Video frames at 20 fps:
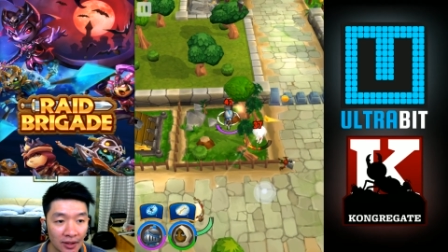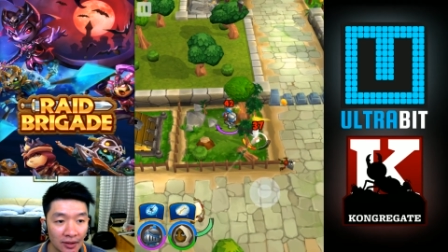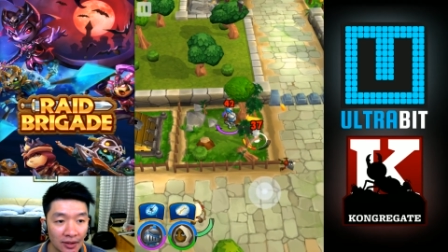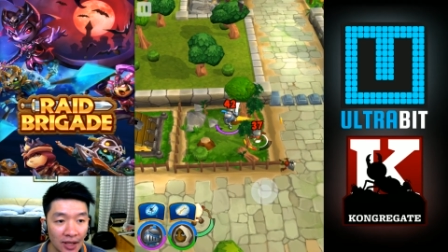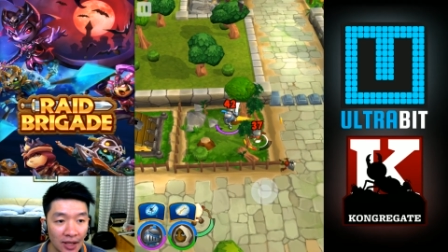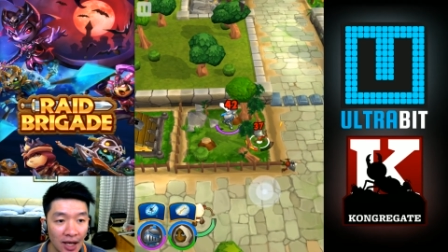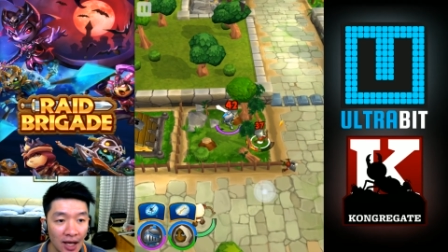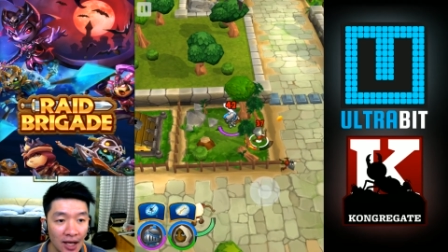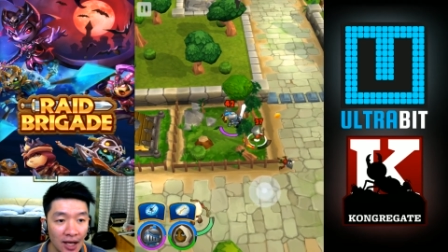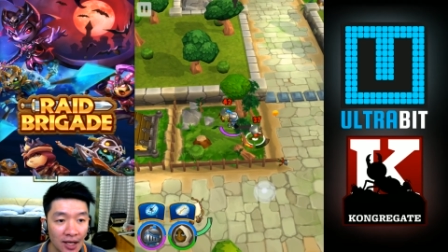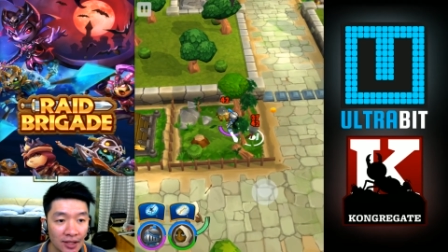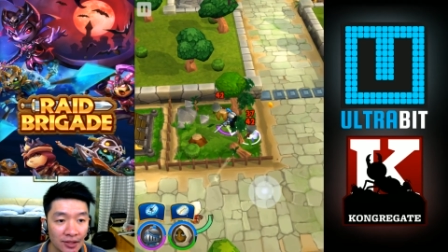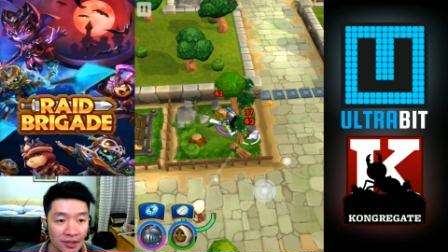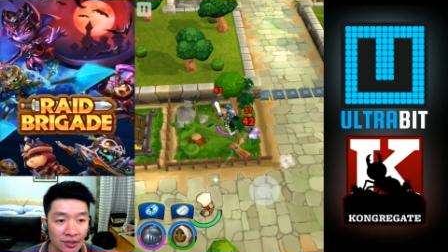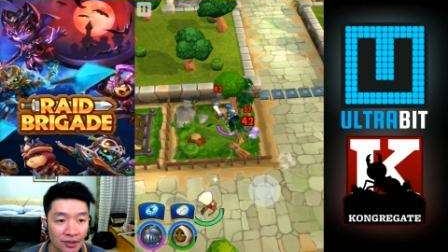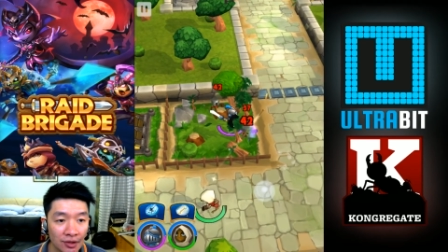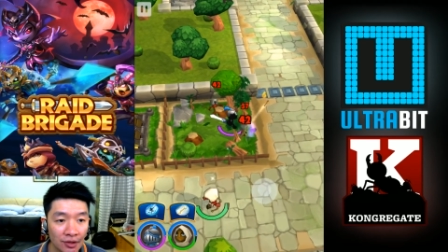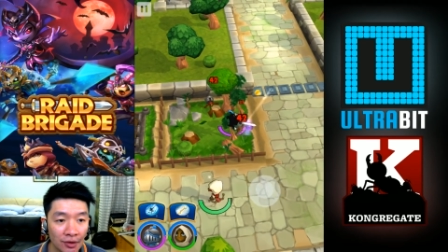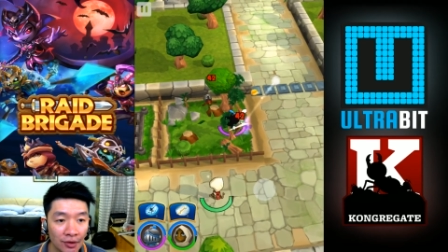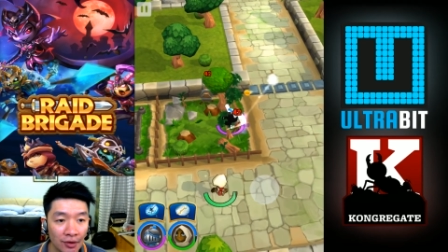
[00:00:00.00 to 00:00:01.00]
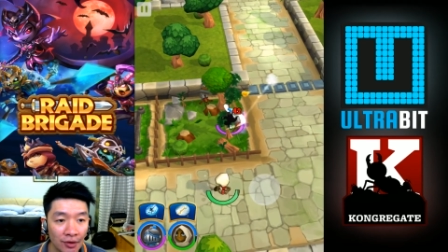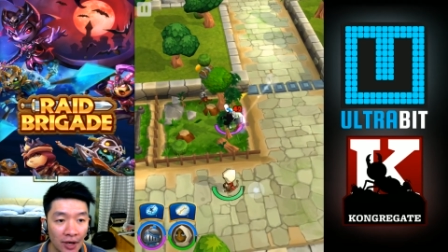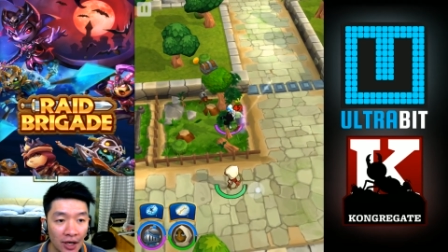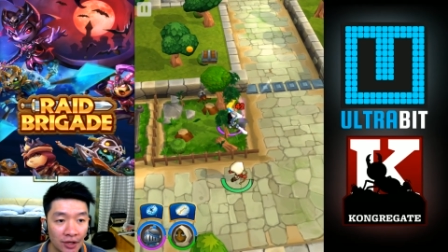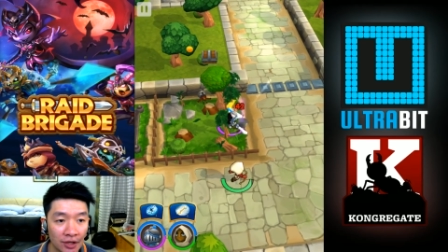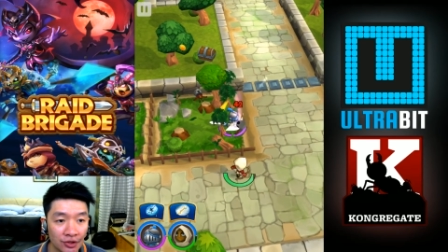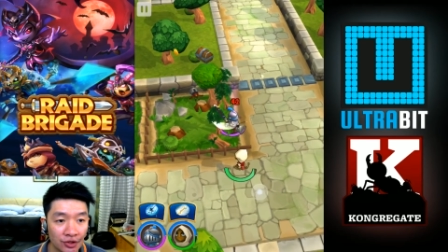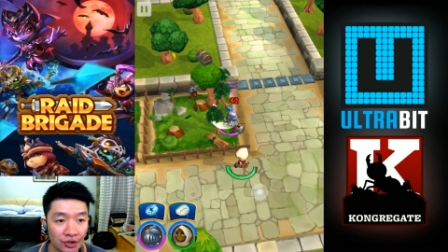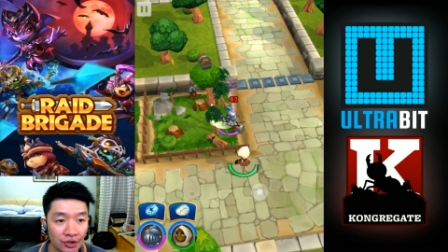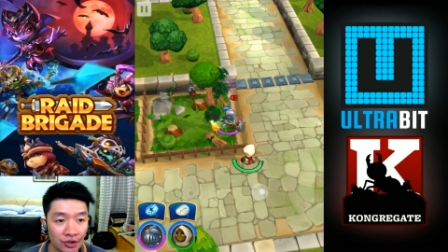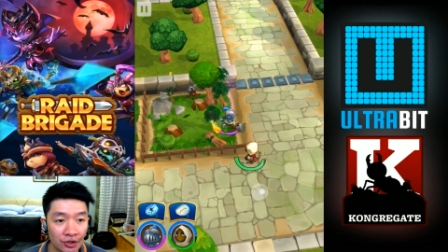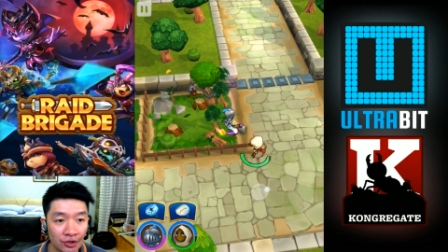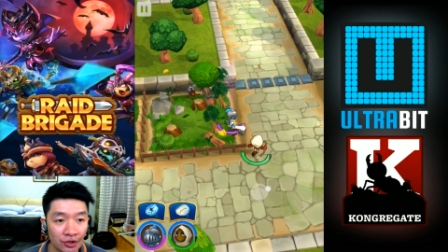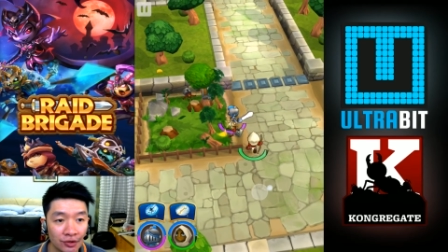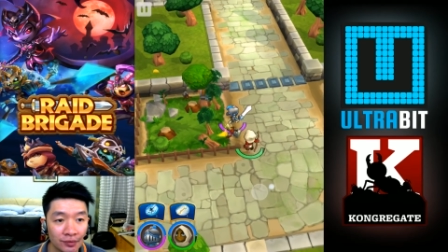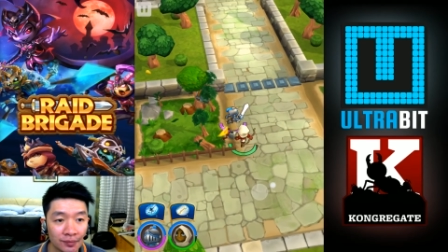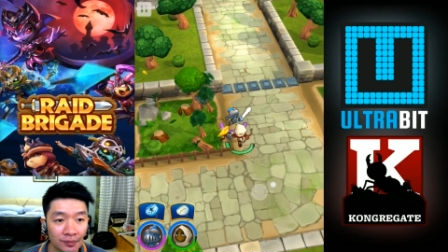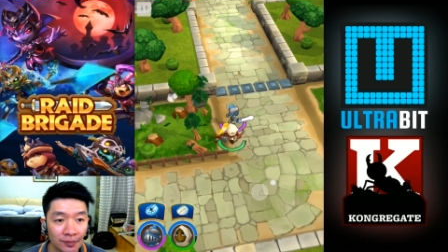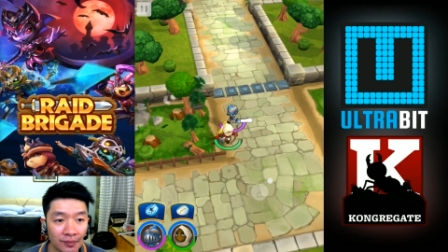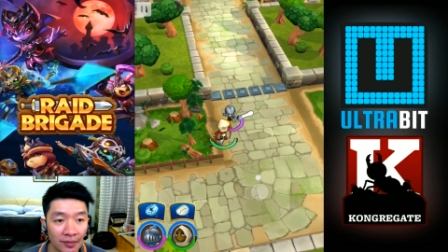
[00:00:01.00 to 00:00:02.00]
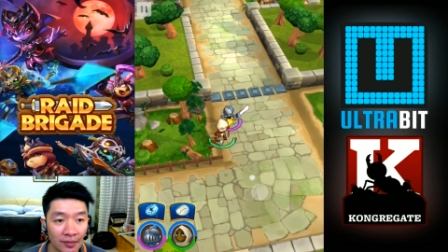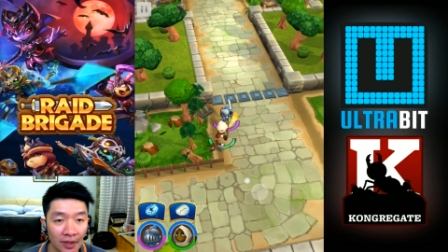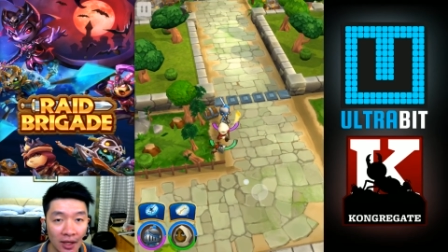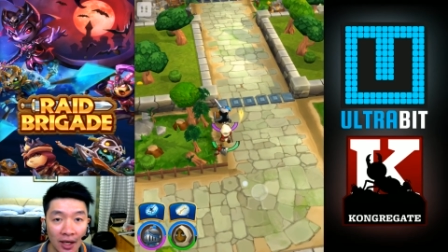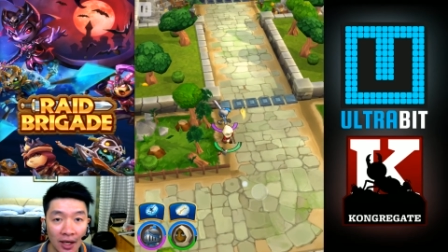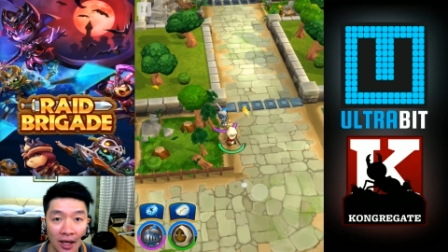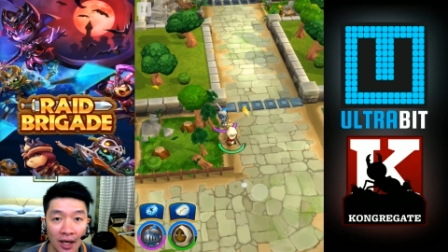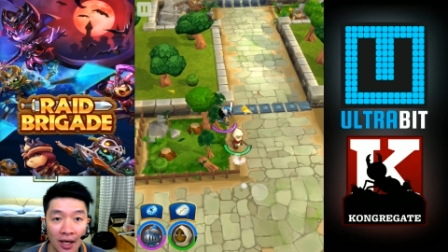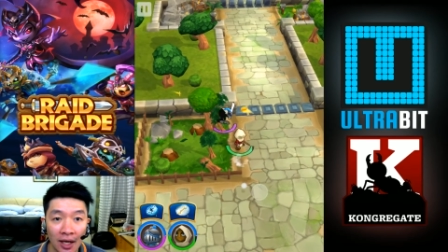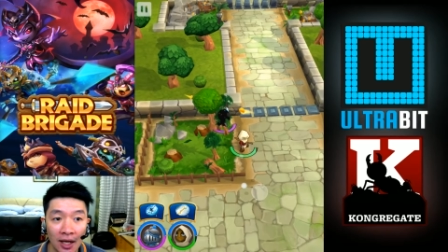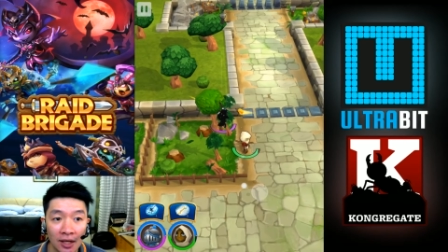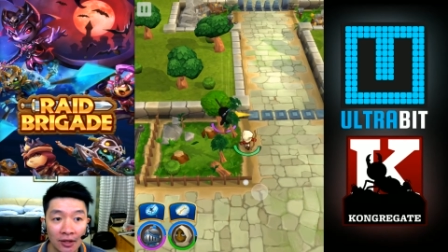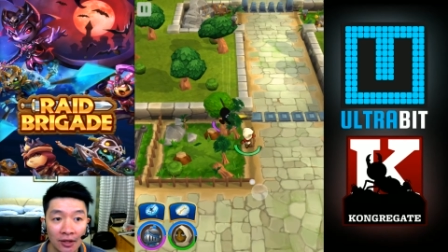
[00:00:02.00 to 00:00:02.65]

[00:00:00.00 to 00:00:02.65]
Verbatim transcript: Nice go, archer. I